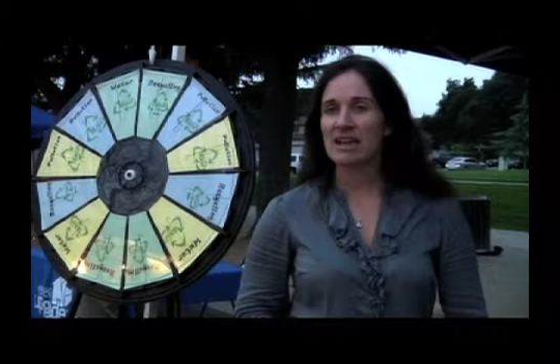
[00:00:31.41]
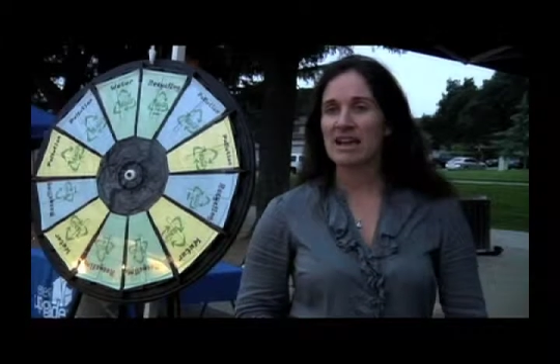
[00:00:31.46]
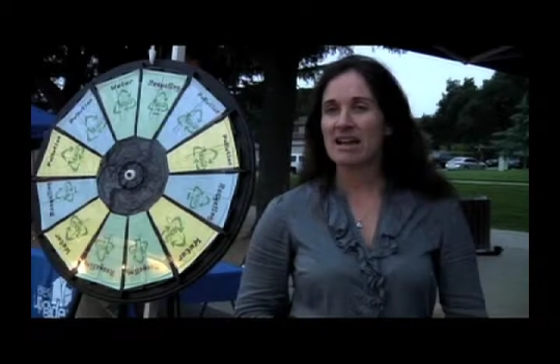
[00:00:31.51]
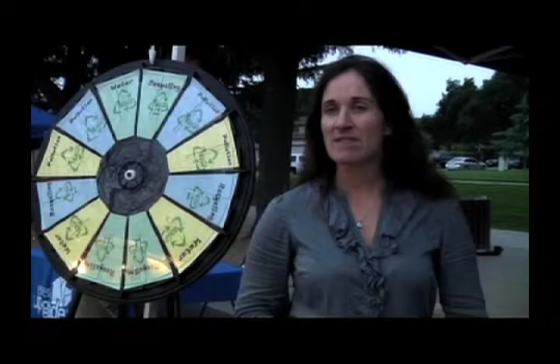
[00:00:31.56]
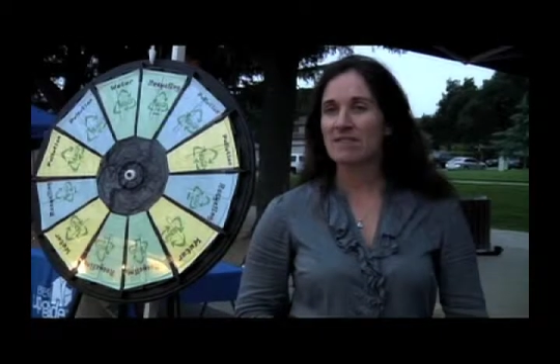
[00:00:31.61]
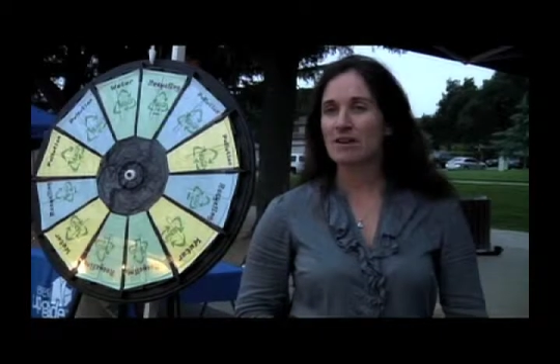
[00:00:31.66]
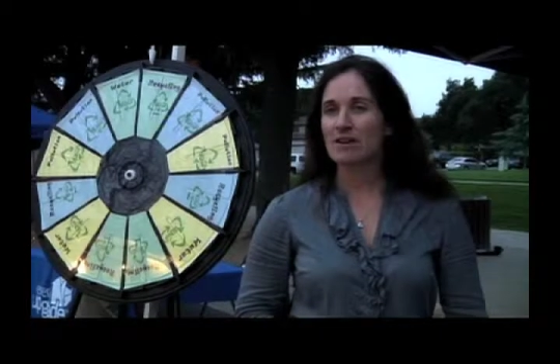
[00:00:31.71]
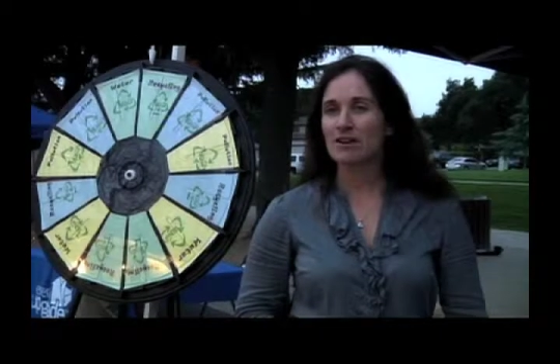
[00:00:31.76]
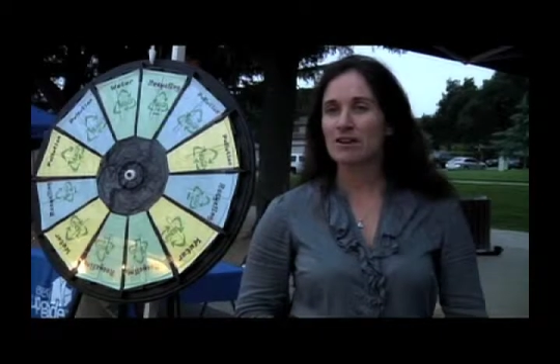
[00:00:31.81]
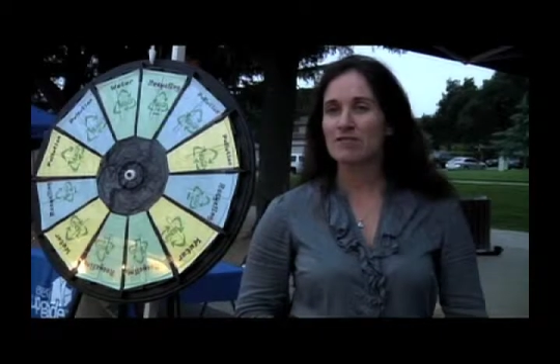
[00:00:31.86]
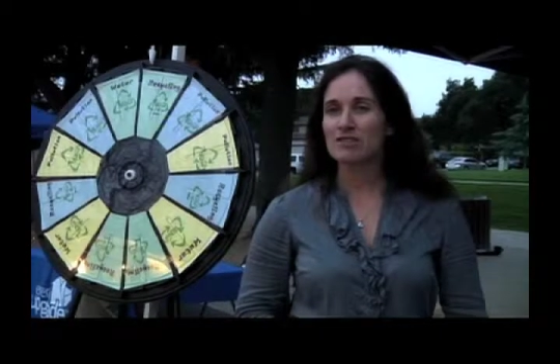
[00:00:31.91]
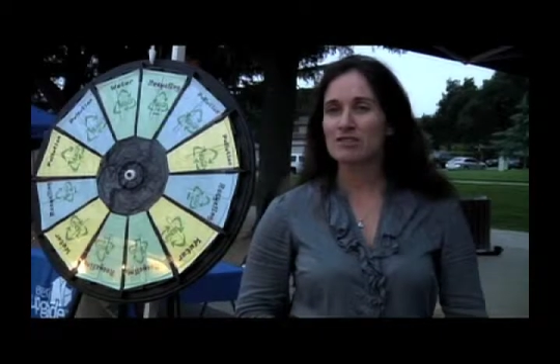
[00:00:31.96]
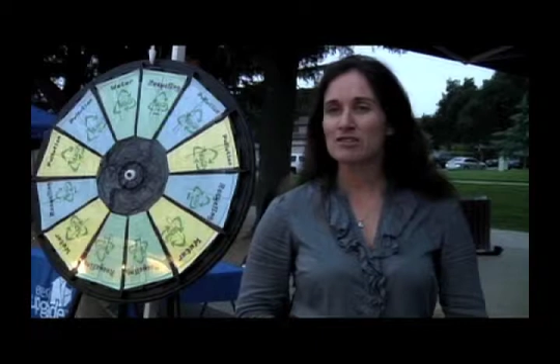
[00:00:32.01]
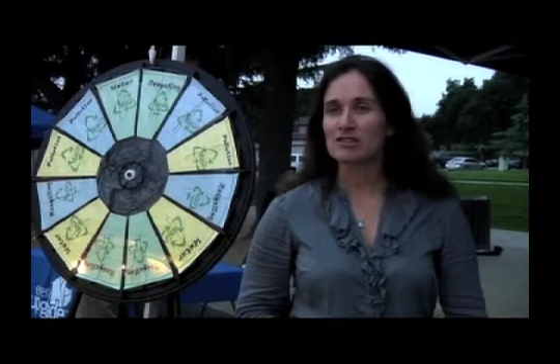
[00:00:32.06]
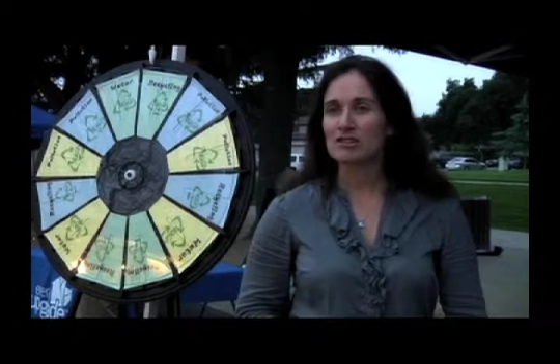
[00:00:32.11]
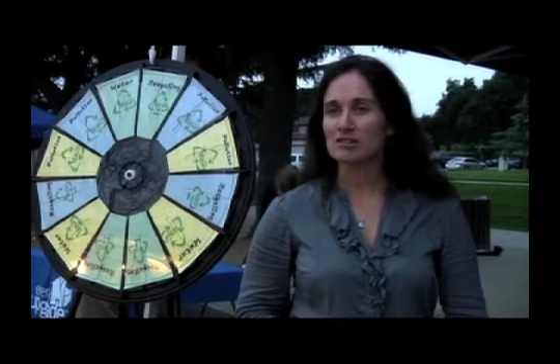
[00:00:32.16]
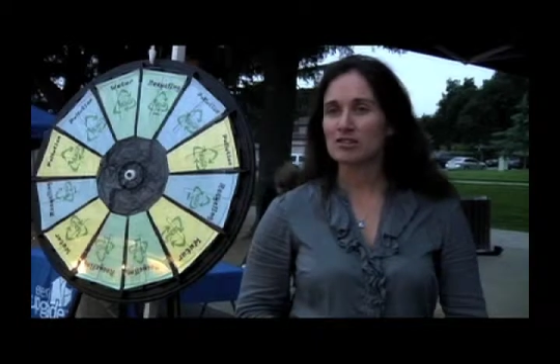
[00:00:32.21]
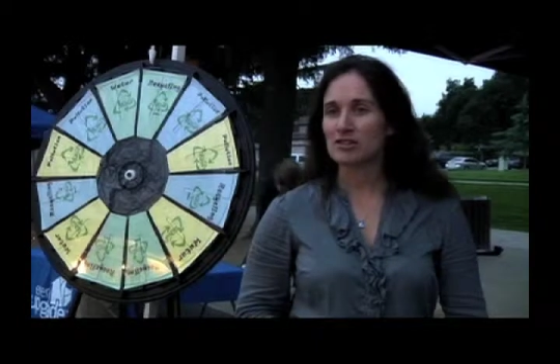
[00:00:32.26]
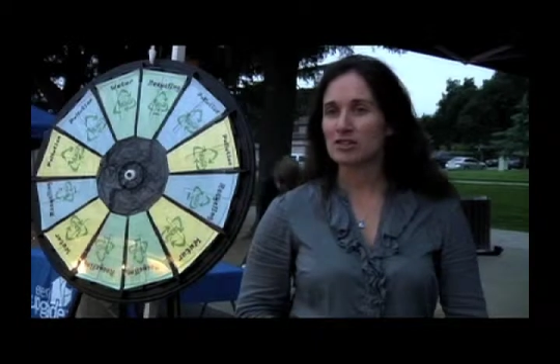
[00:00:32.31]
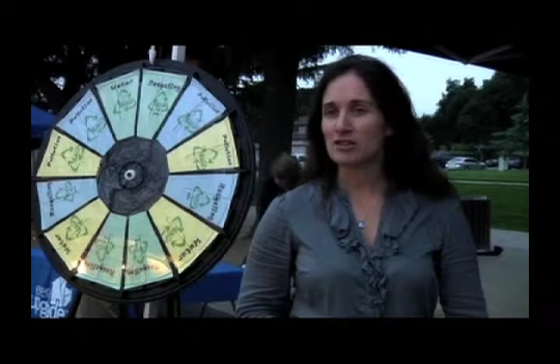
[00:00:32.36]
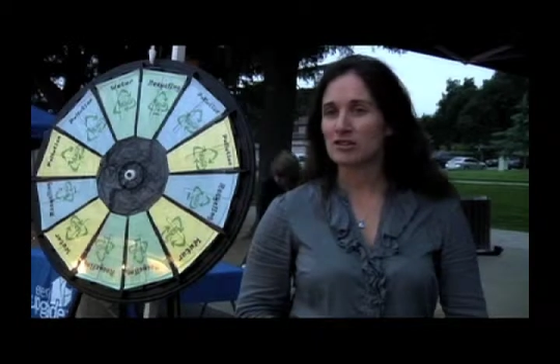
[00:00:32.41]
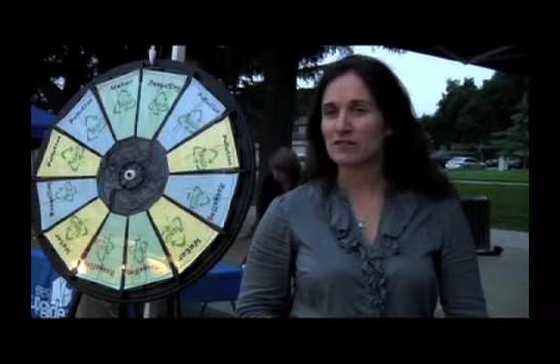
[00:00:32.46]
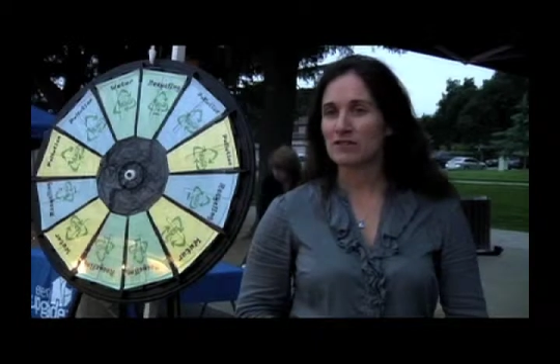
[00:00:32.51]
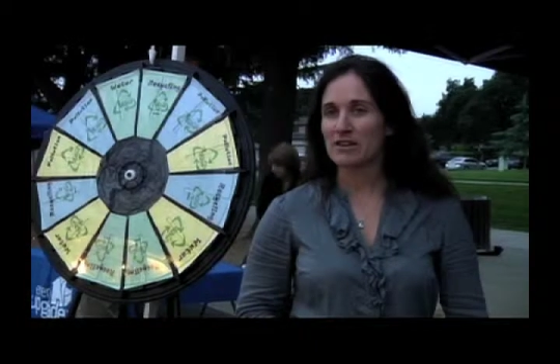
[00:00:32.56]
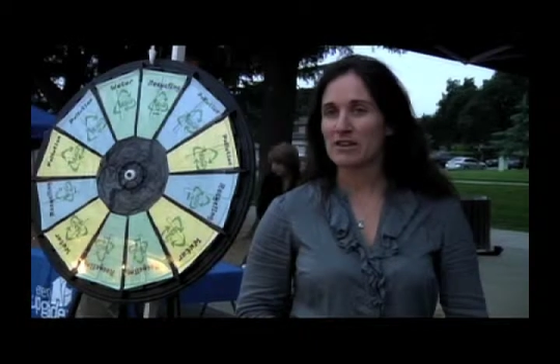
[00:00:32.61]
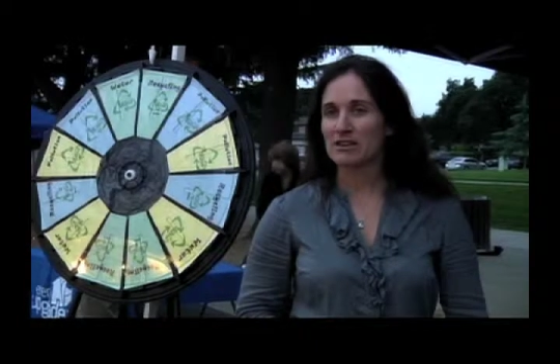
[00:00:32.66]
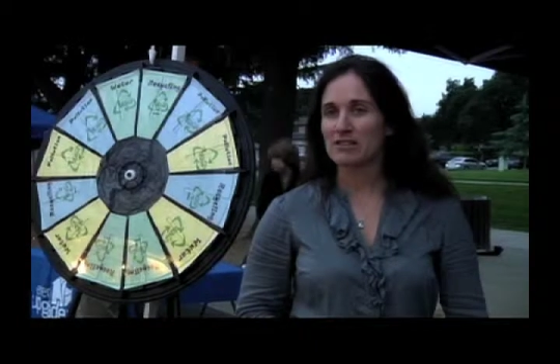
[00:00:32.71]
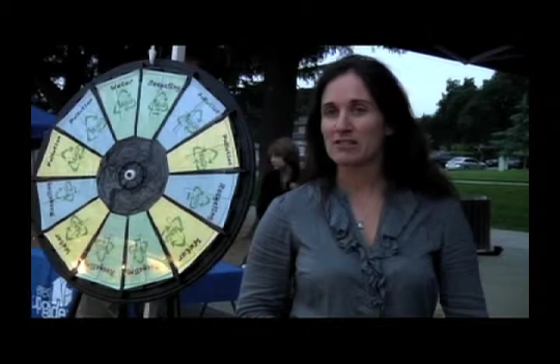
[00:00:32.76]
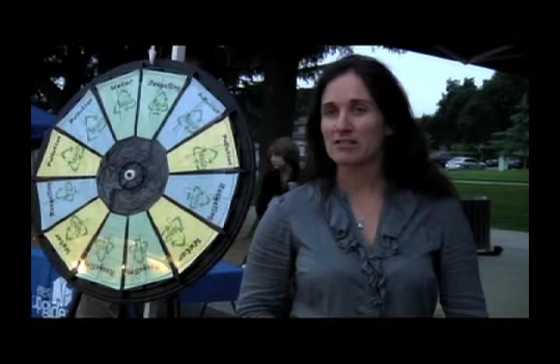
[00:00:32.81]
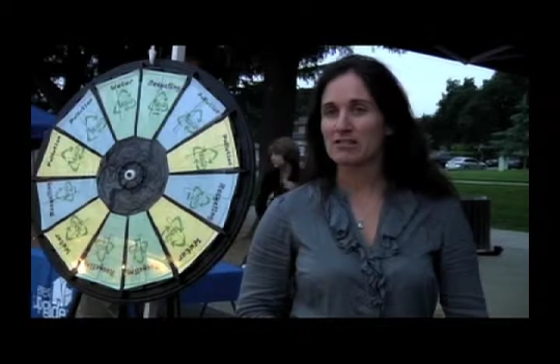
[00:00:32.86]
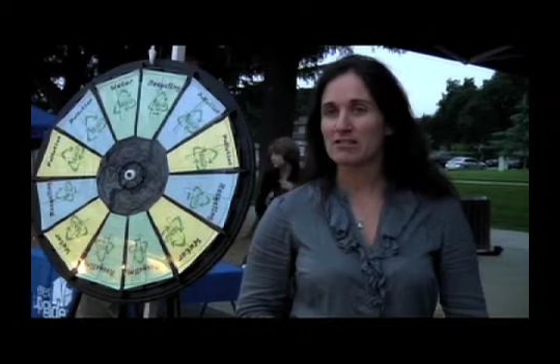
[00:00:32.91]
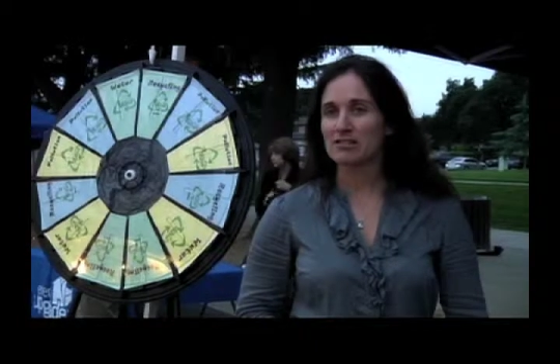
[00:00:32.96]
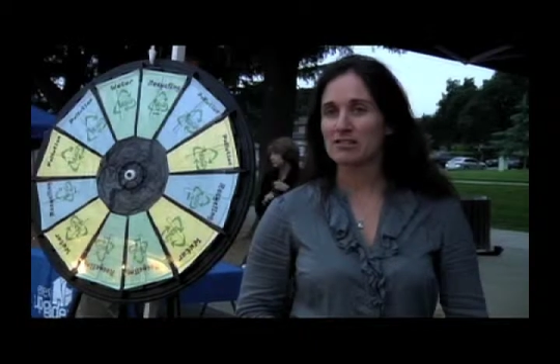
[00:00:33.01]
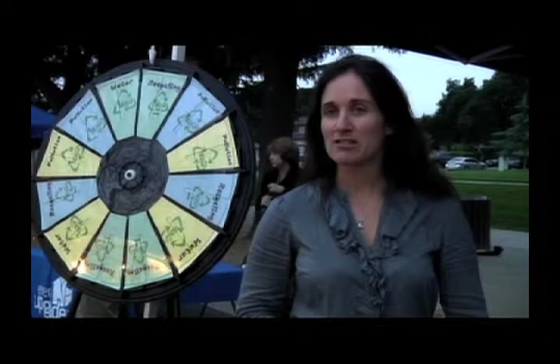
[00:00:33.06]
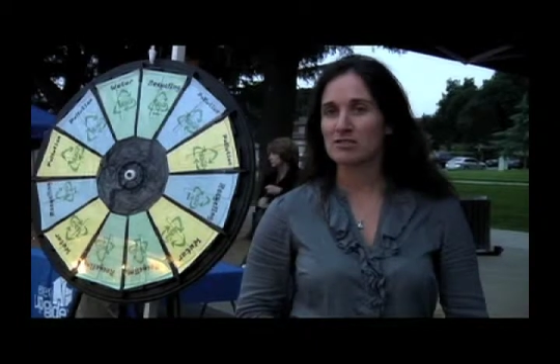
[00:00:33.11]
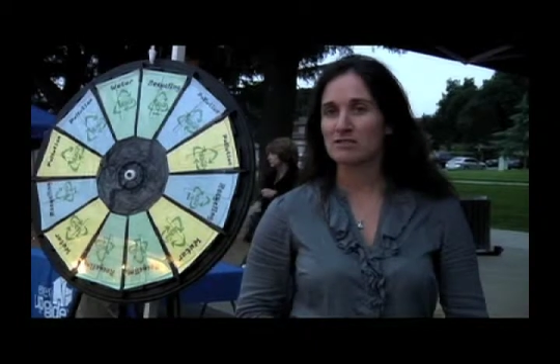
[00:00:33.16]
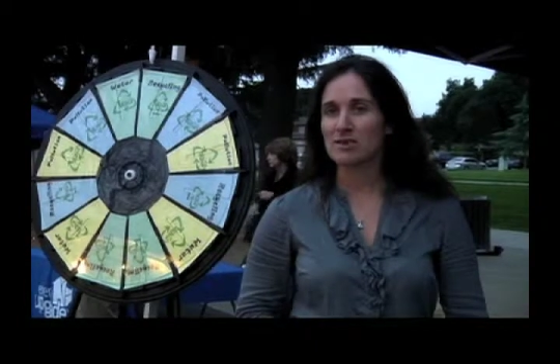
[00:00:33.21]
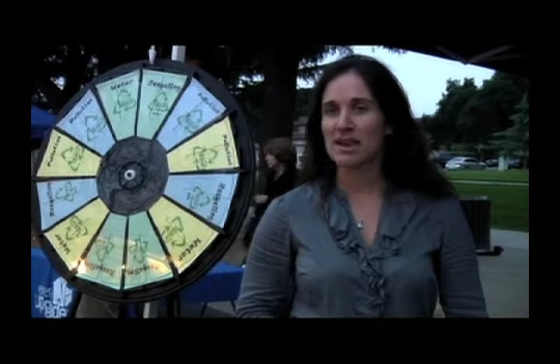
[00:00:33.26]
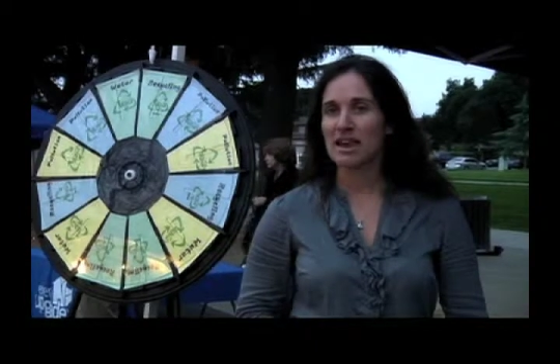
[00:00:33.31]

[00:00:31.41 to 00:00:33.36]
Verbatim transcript: we have artificial turf vendors,